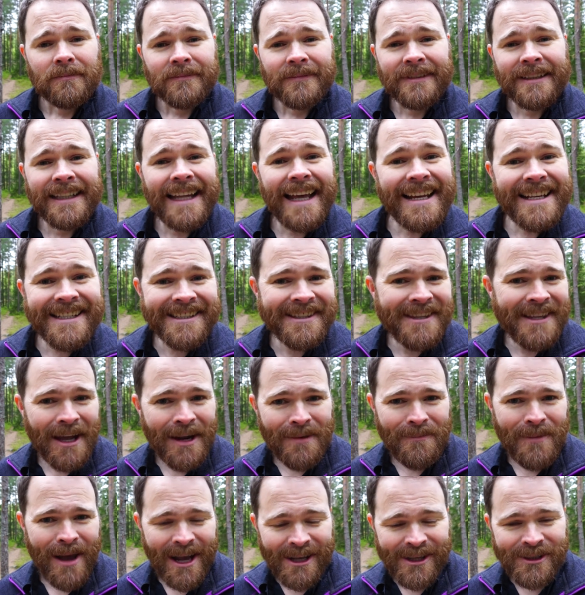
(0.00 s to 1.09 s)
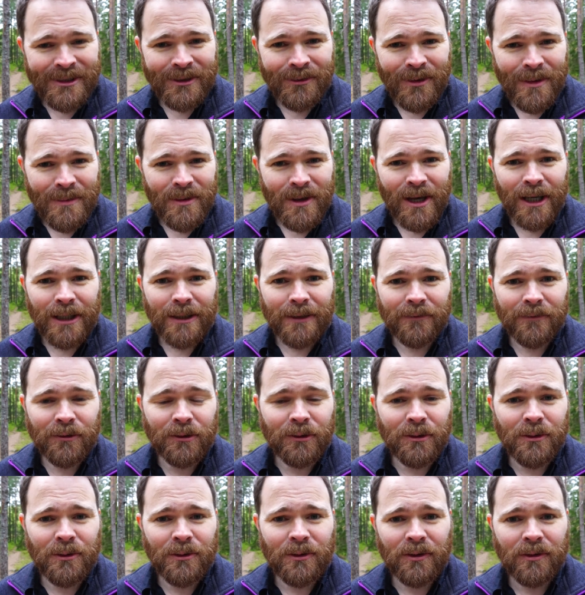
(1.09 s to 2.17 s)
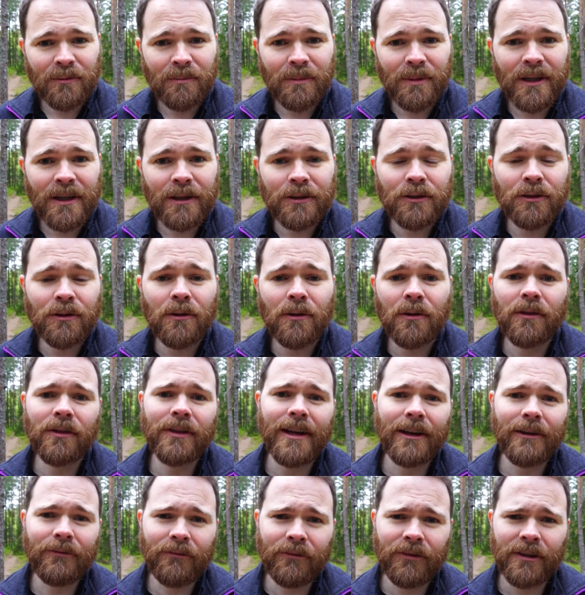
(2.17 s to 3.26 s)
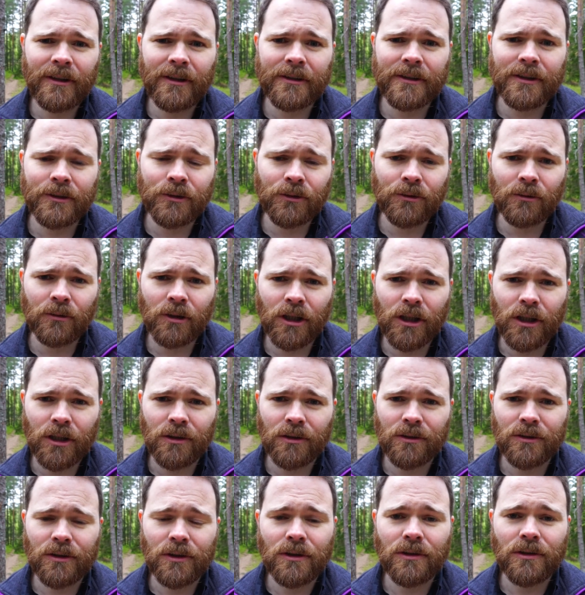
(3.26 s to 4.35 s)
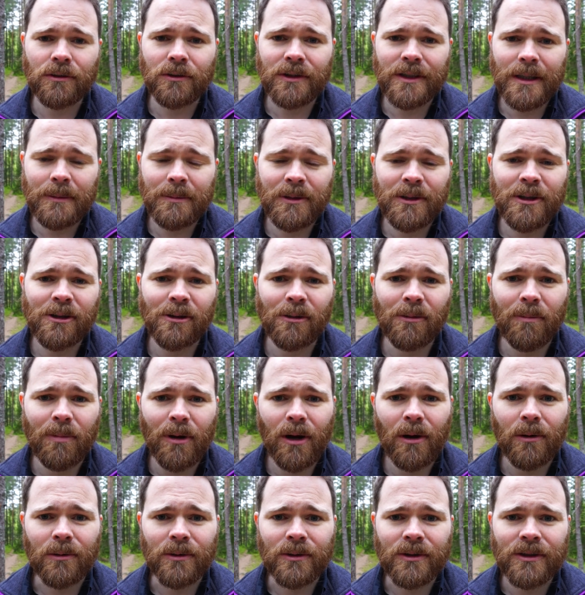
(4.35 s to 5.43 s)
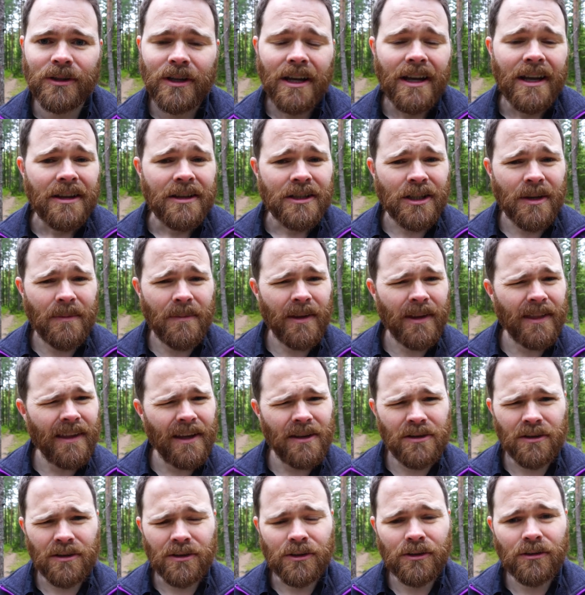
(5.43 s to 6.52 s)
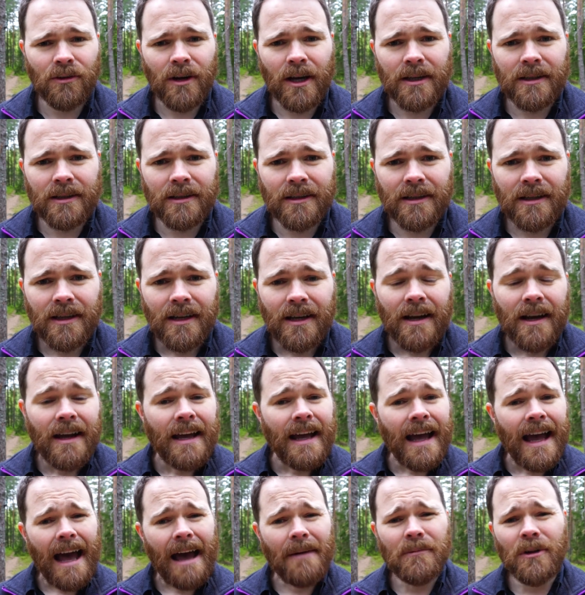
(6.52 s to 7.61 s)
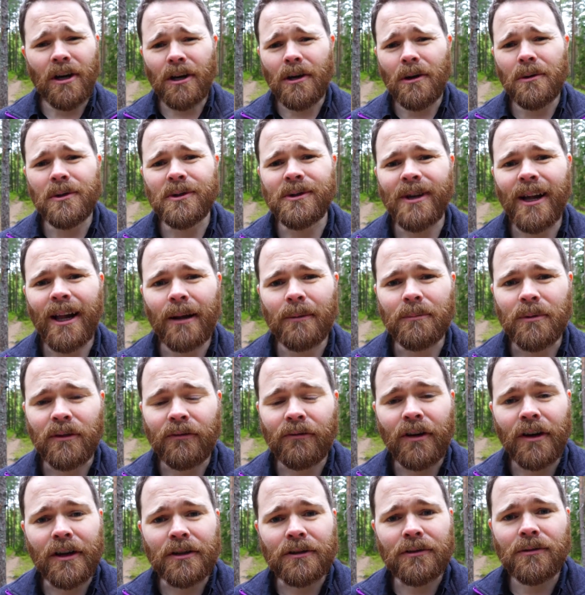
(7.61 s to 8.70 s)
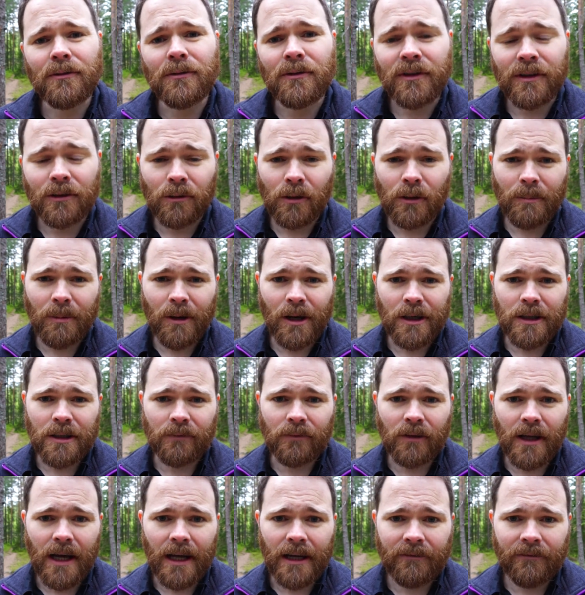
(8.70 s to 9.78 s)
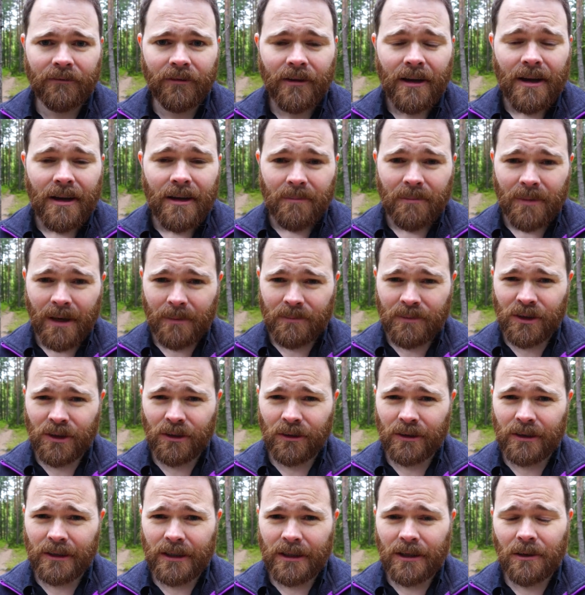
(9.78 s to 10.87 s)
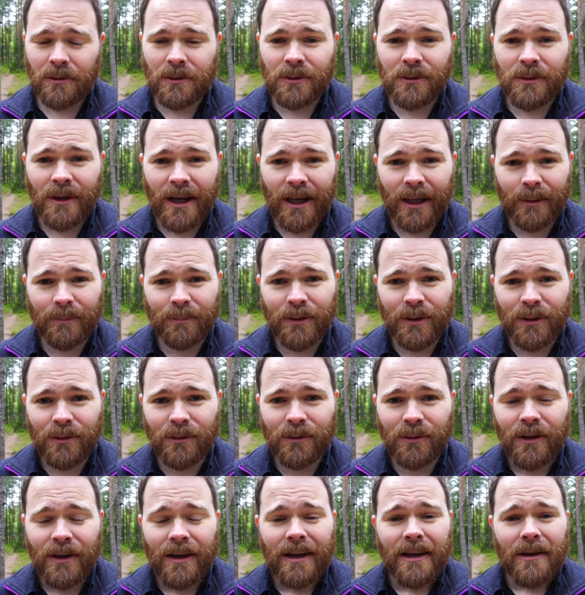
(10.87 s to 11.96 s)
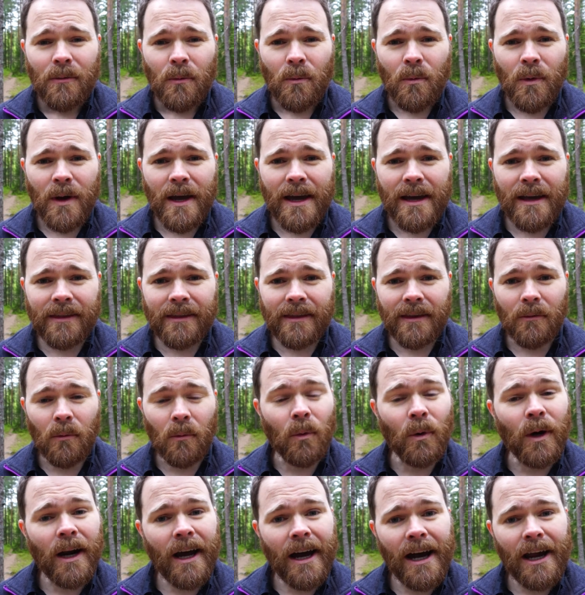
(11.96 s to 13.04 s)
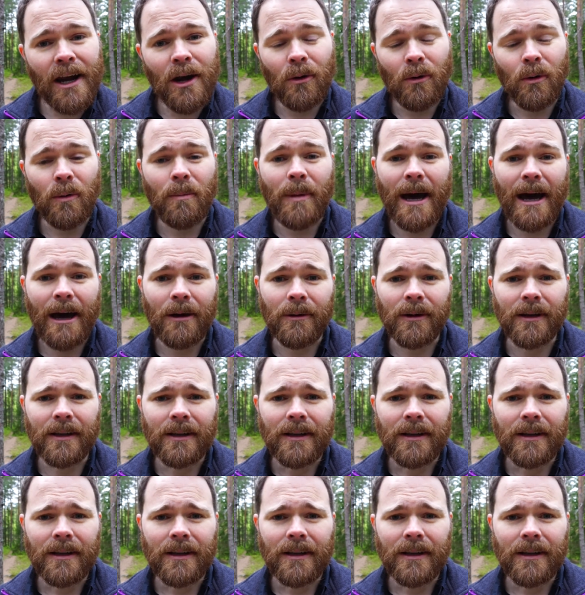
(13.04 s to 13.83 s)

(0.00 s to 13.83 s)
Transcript: less than mainstream kind of truth, but a truth that feels truly good to you deep in your bones, something that you can trust. I'm not going to help you find truth in all parts of life, but I'm certainly going to help you with what I know about.